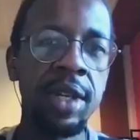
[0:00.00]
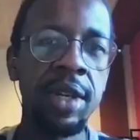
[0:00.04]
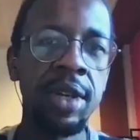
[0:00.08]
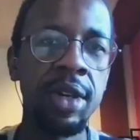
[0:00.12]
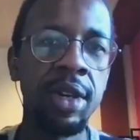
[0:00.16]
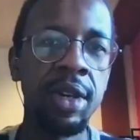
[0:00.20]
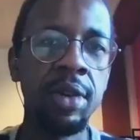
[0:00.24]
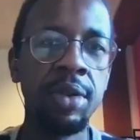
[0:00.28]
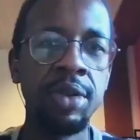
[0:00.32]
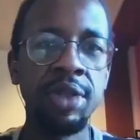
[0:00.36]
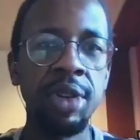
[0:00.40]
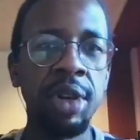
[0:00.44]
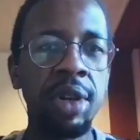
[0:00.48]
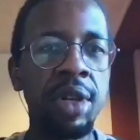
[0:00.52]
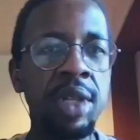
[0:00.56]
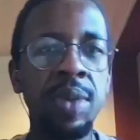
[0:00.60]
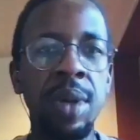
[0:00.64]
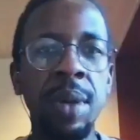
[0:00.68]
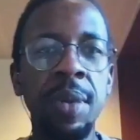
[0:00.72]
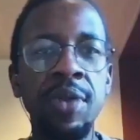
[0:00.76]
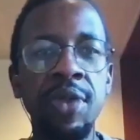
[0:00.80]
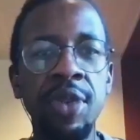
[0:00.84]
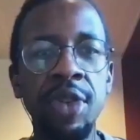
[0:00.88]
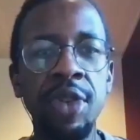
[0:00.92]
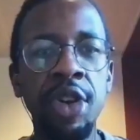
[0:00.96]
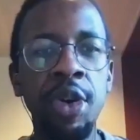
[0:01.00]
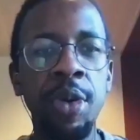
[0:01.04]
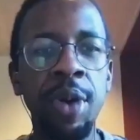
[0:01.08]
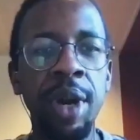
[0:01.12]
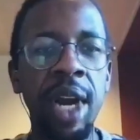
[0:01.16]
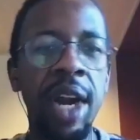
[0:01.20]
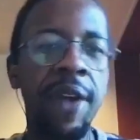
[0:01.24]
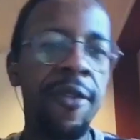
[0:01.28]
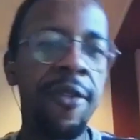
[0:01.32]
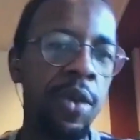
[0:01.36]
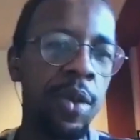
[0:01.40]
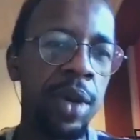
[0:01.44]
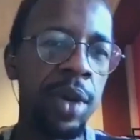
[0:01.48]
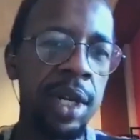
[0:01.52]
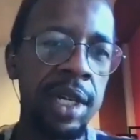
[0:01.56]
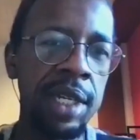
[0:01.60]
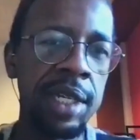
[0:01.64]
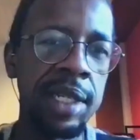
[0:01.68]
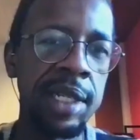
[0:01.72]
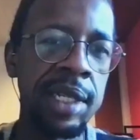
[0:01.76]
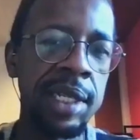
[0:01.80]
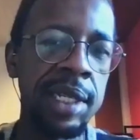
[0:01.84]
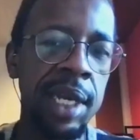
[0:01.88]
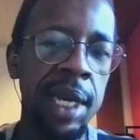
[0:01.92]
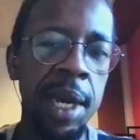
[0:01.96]
good. We should always be able to know where everyone
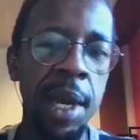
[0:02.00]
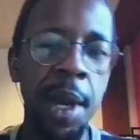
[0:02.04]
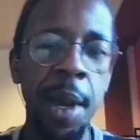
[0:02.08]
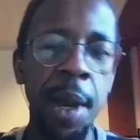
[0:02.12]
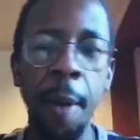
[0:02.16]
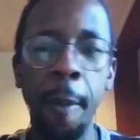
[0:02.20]
is.